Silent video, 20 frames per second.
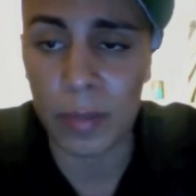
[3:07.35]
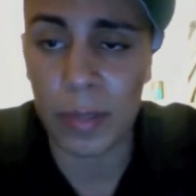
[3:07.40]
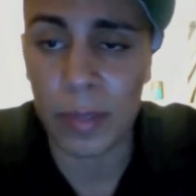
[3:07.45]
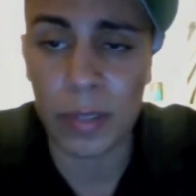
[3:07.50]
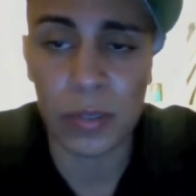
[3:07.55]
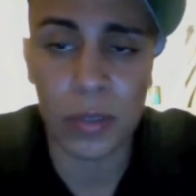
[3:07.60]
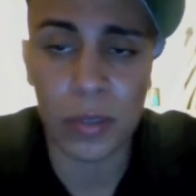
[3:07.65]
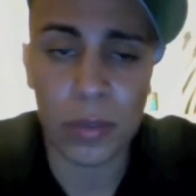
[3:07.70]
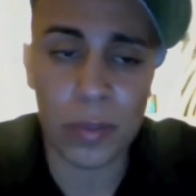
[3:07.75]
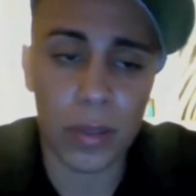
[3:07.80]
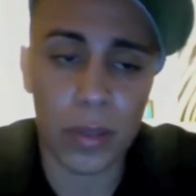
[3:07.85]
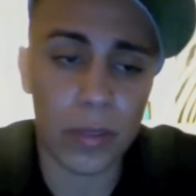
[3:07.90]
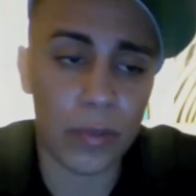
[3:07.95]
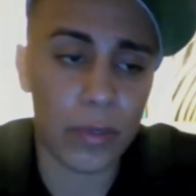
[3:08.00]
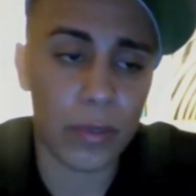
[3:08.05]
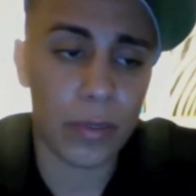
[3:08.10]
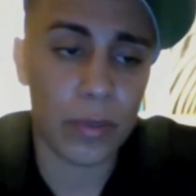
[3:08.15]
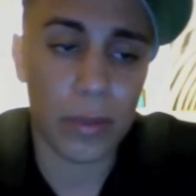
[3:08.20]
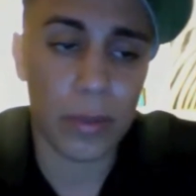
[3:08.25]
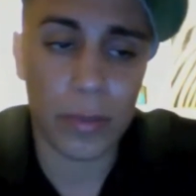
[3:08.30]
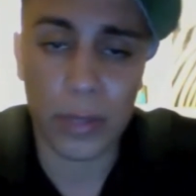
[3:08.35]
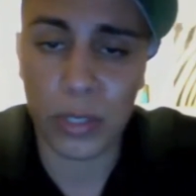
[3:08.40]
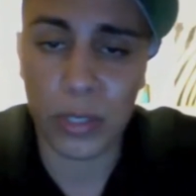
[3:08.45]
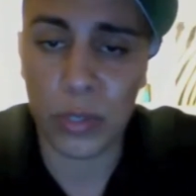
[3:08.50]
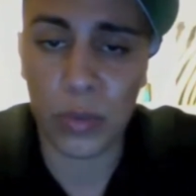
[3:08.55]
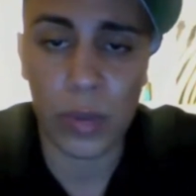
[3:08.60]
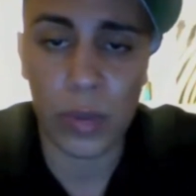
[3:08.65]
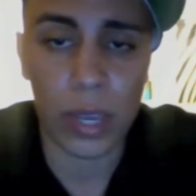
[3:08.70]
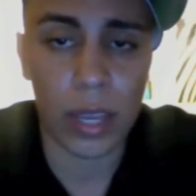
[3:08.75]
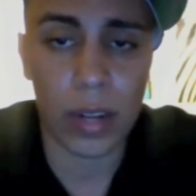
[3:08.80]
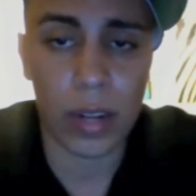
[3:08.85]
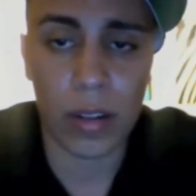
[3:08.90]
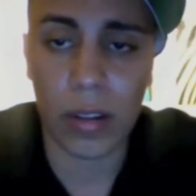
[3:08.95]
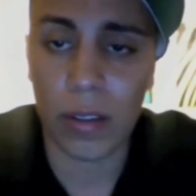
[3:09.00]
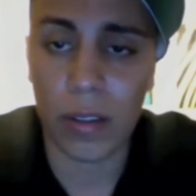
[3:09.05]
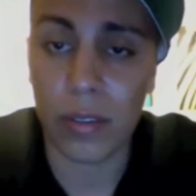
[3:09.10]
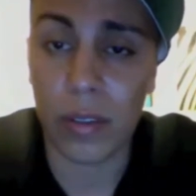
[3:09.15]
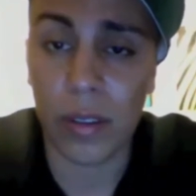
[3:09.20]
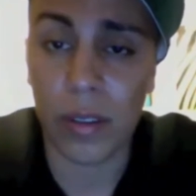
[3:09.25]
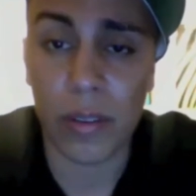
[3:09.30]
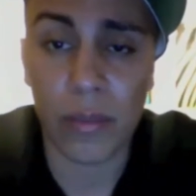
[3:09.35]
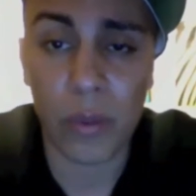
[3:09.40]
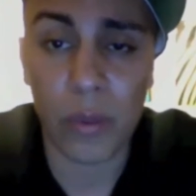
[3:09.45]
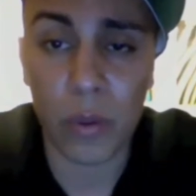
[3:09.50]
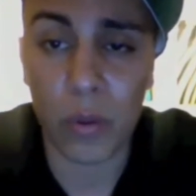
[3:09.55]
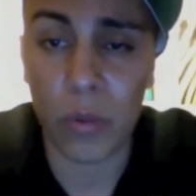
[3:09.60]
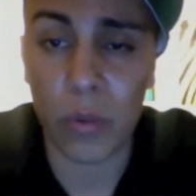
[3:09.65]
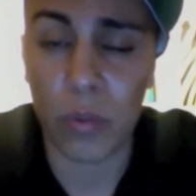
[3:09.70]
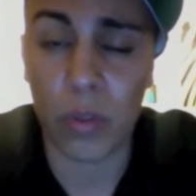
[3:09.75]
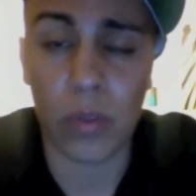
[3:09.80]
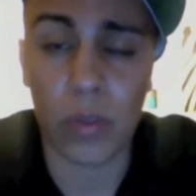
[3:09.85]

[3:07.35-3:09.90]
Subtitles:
I'm not talking about the reverb that you add on vocal.